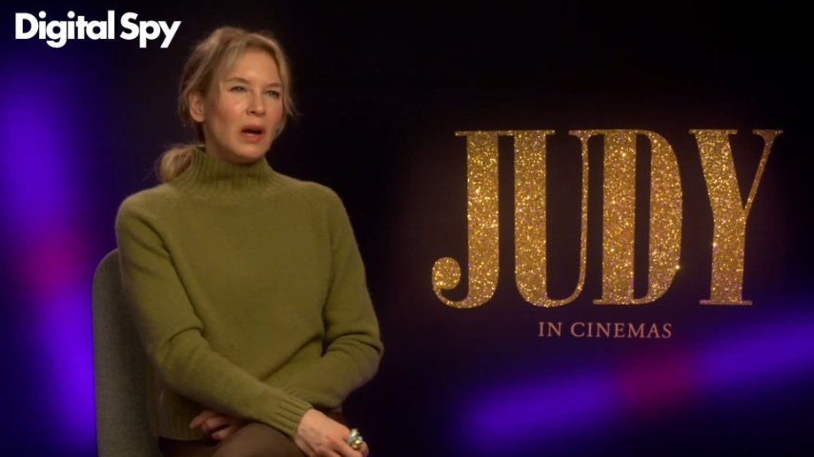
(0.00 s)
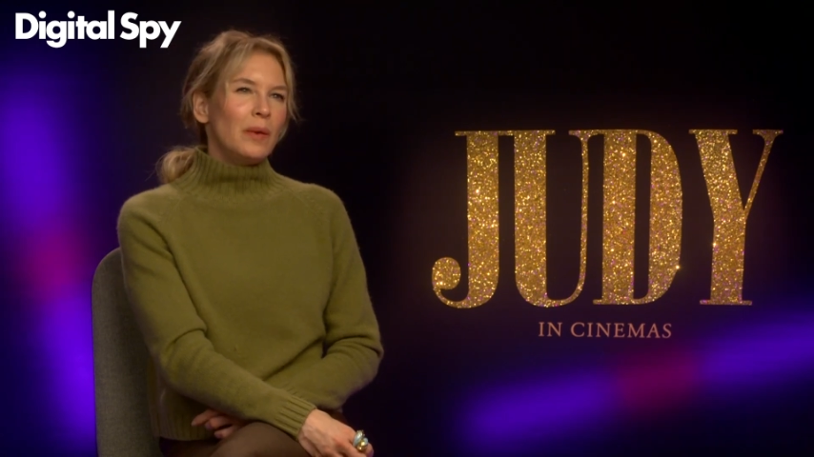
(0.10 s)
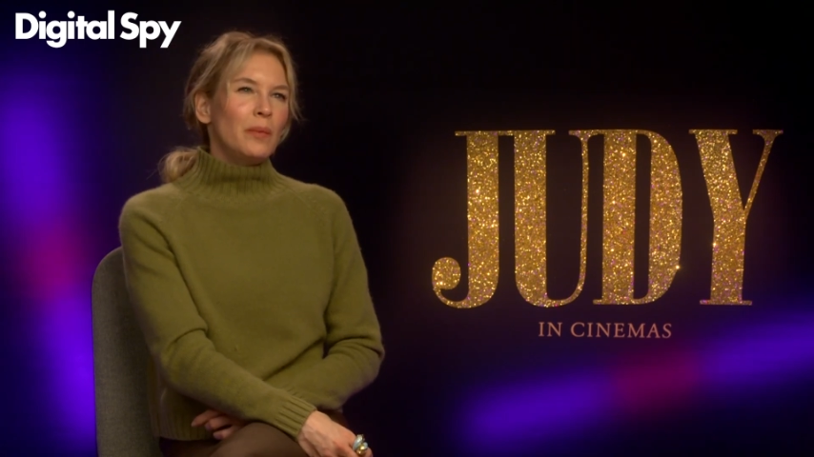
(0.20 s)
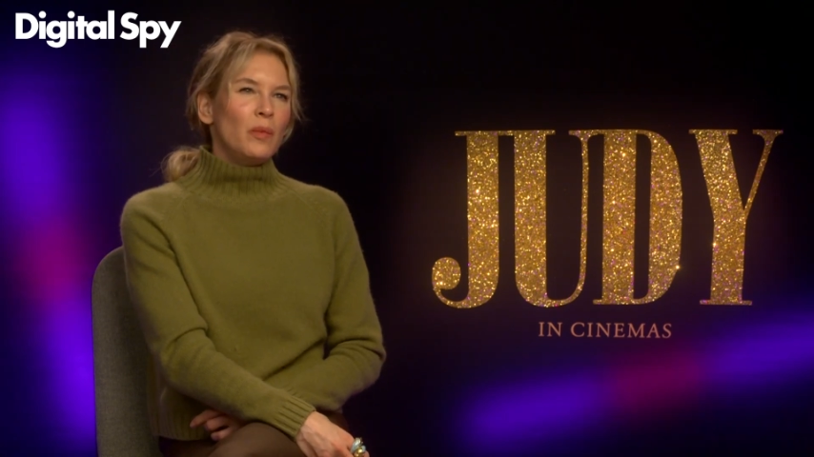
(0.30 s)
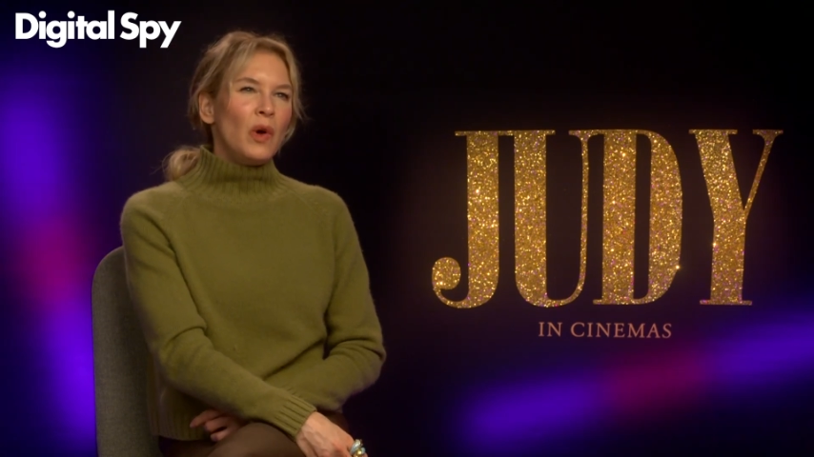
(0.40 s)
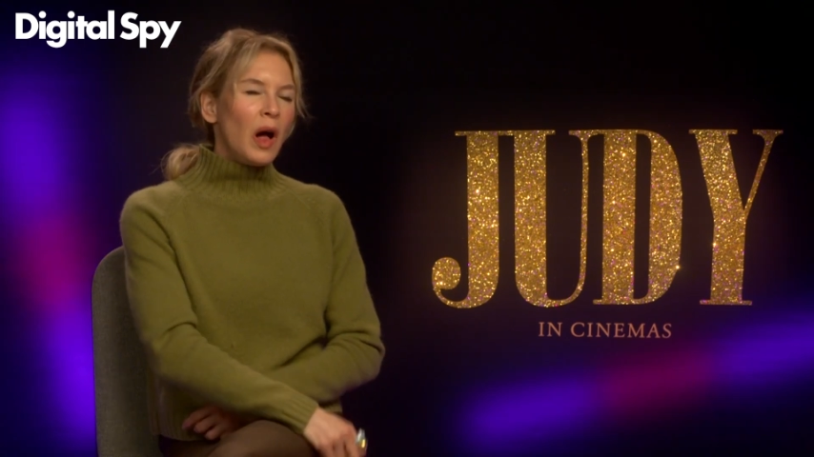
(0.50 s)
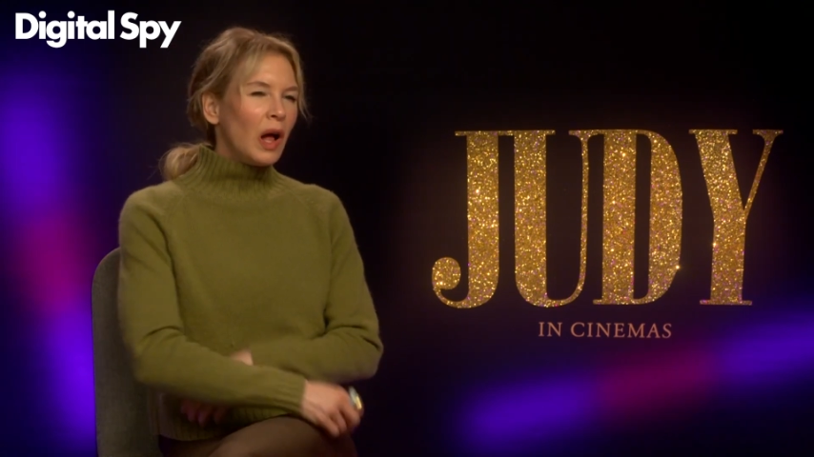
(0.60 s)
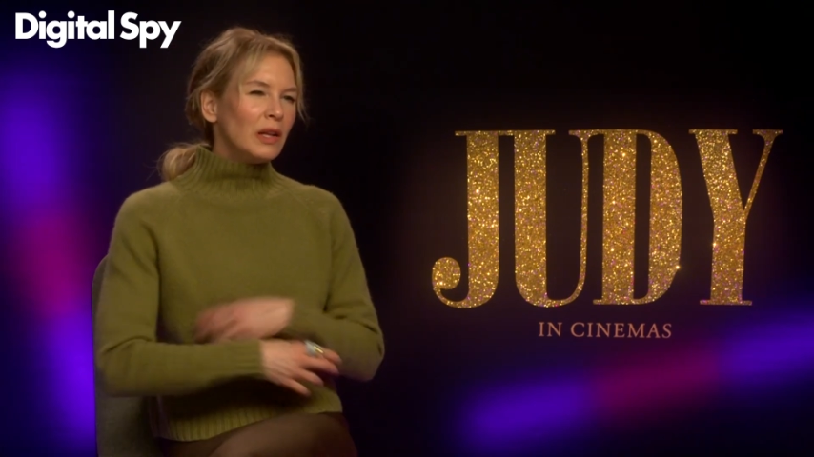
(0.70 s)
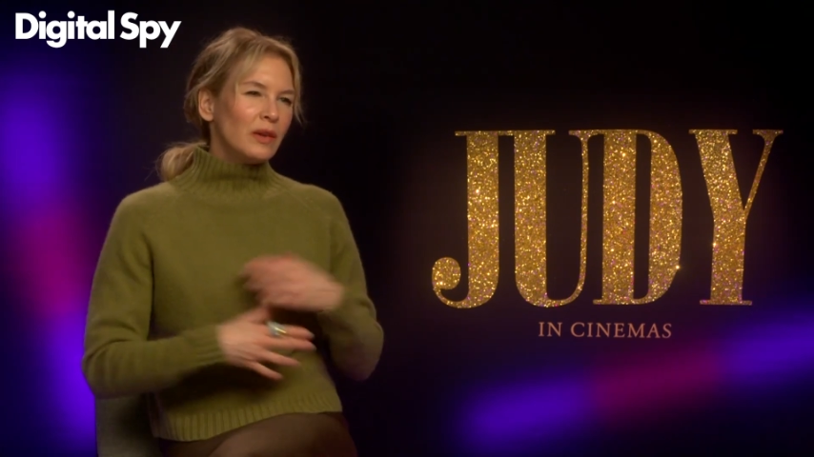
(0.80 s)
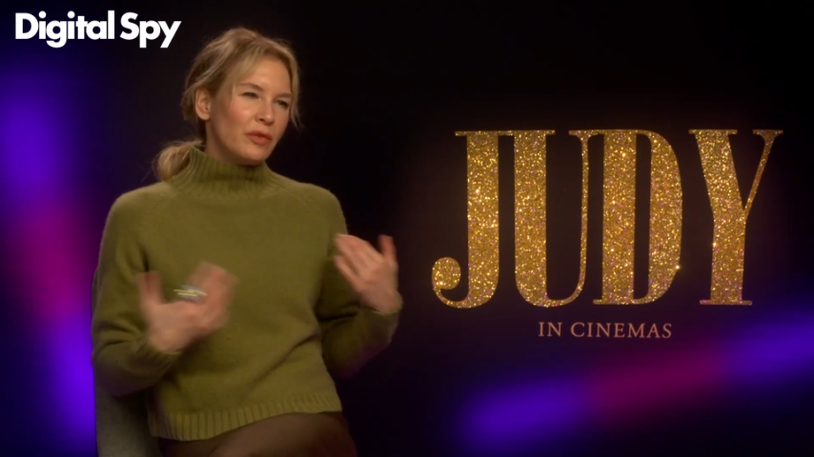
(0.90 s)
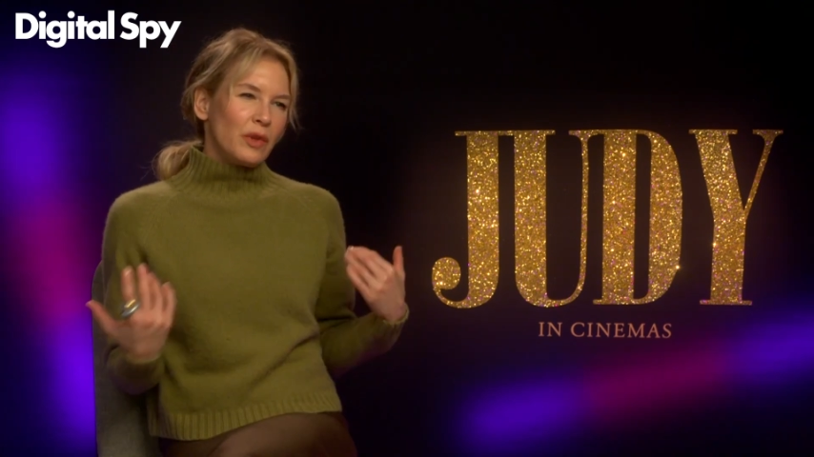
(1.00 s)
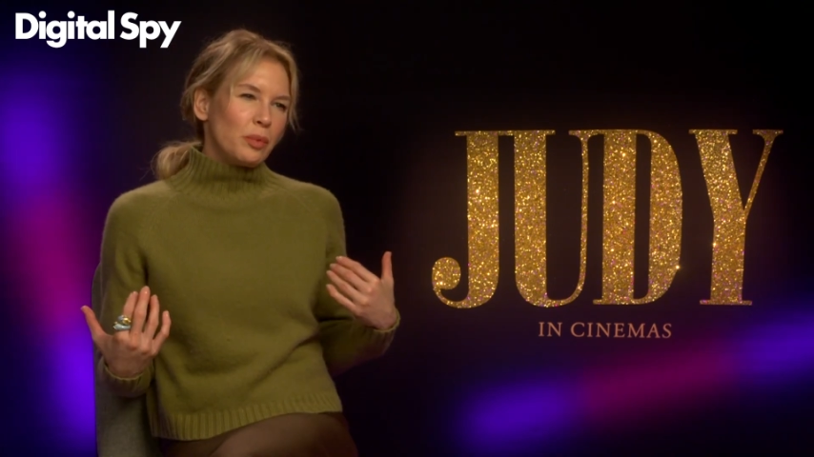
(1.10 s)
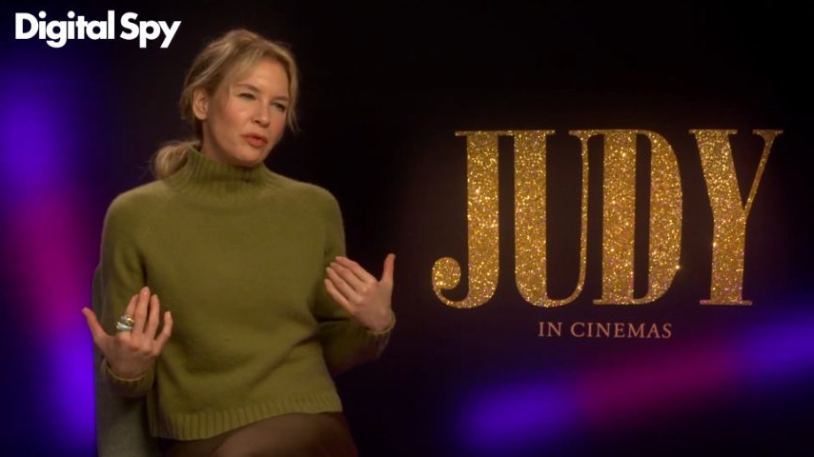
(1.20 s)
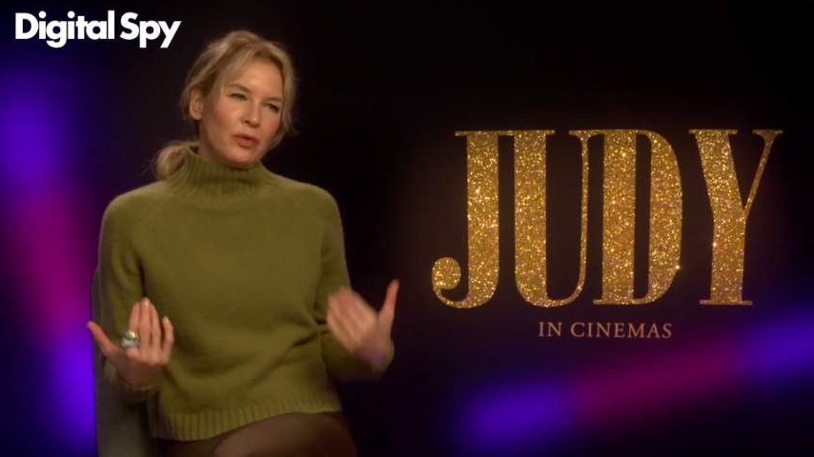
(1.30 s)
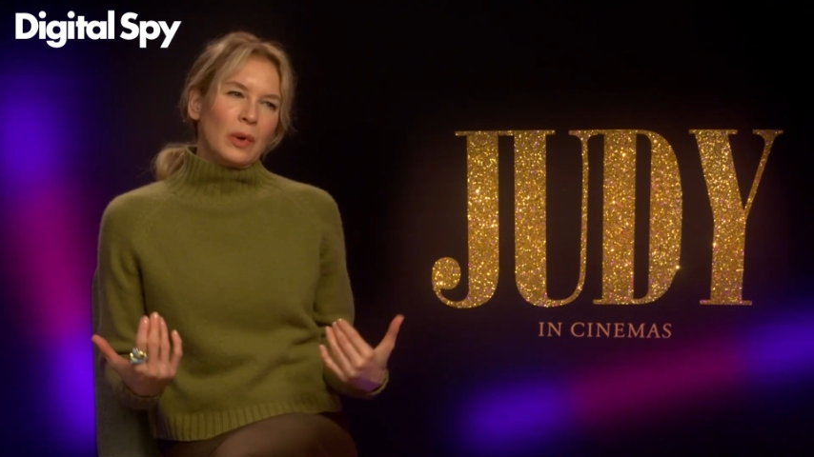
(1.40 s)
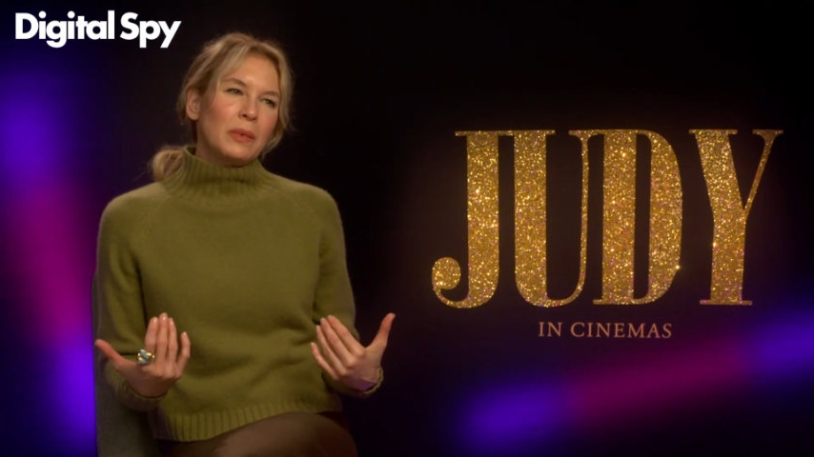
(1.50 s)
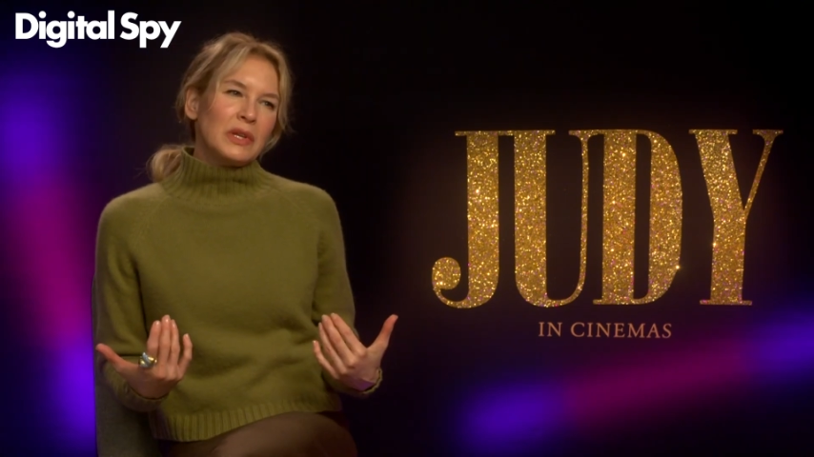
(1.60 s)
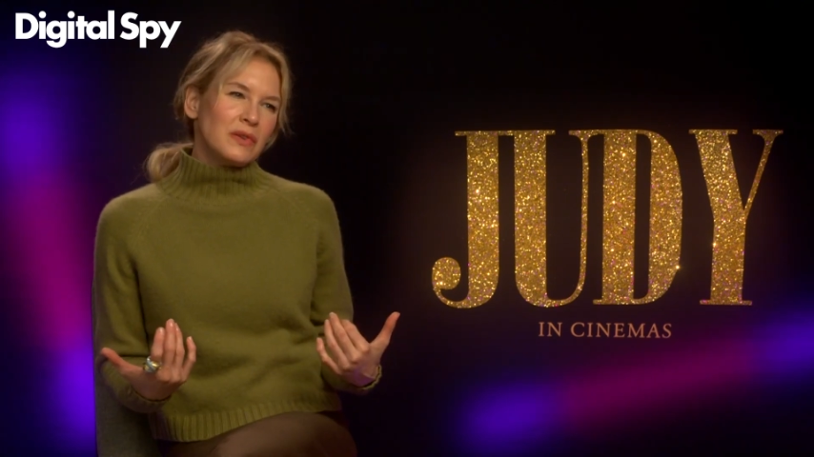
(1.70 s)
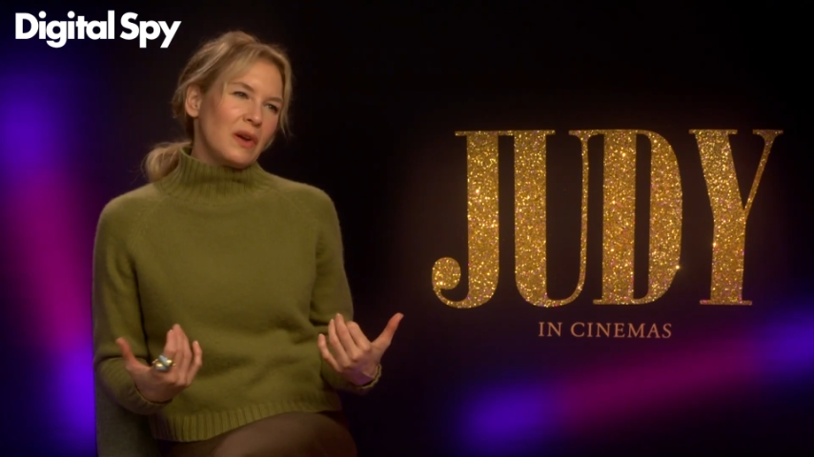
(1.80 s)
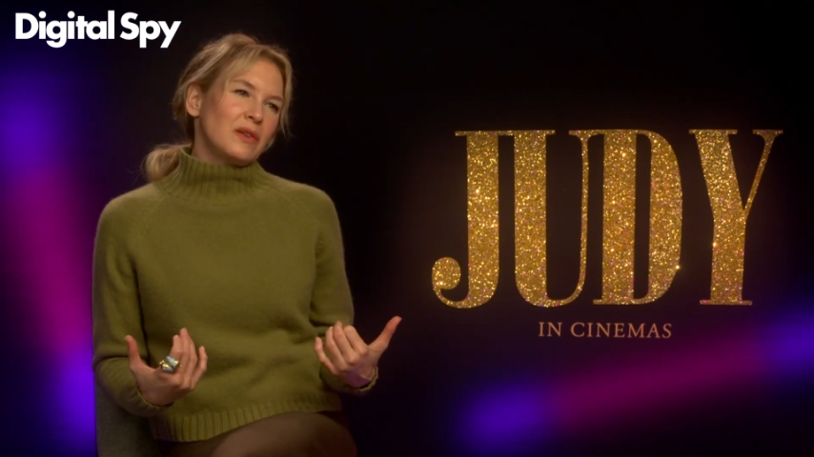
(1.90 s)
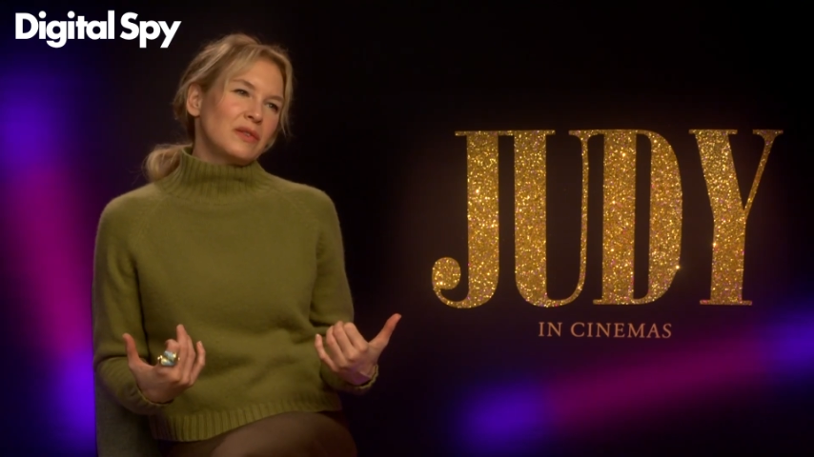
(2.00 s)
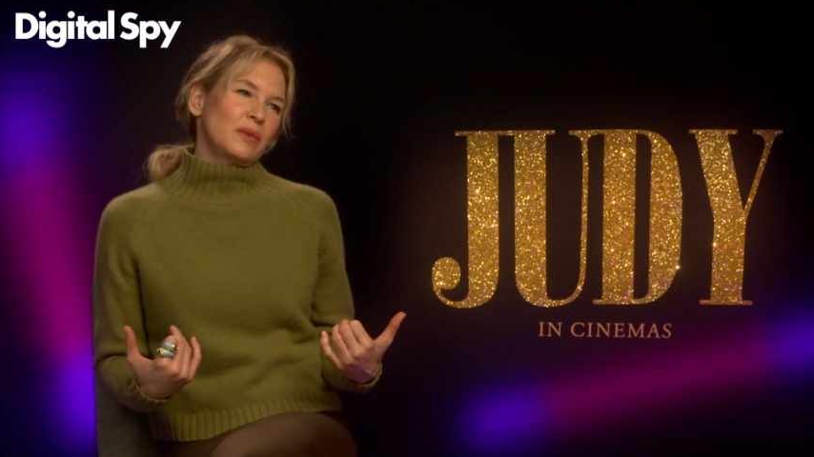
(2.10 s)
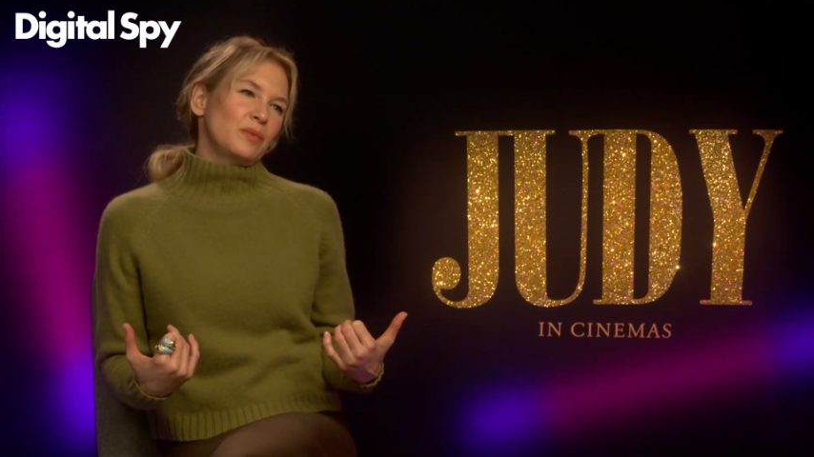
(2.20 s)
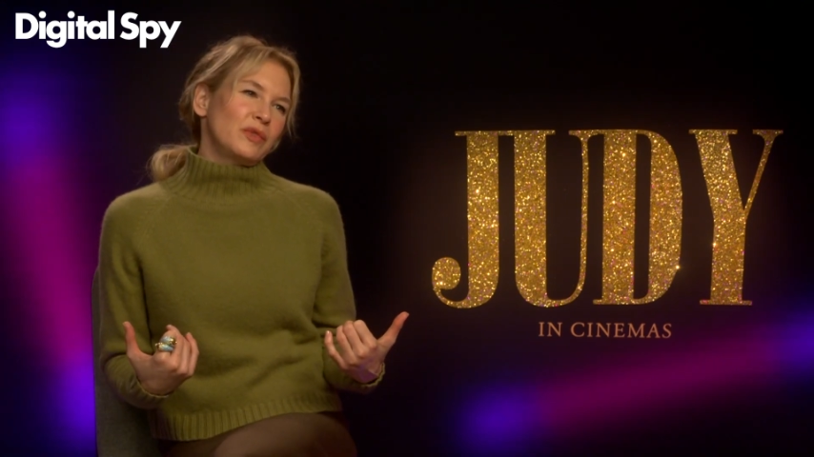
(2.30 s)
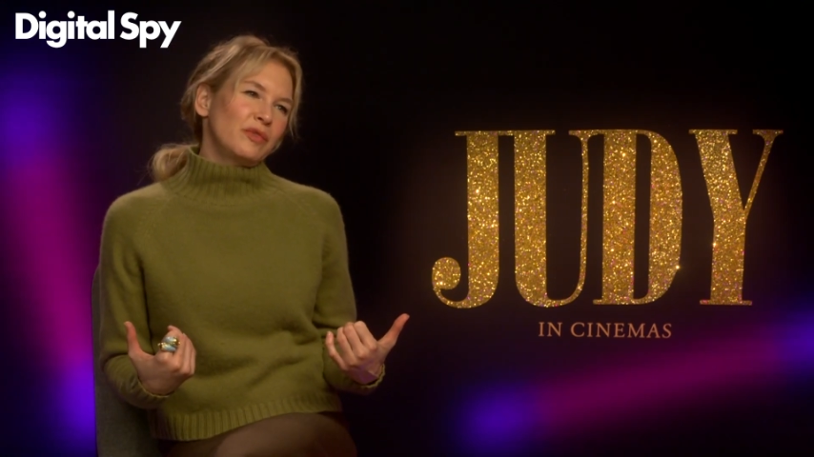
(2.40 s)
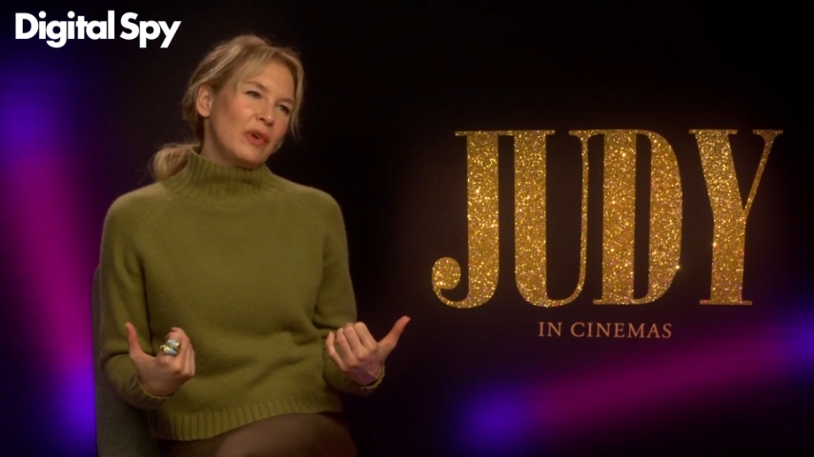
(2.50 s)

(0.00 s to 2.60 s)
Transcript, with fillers: Well, all of the performance costumes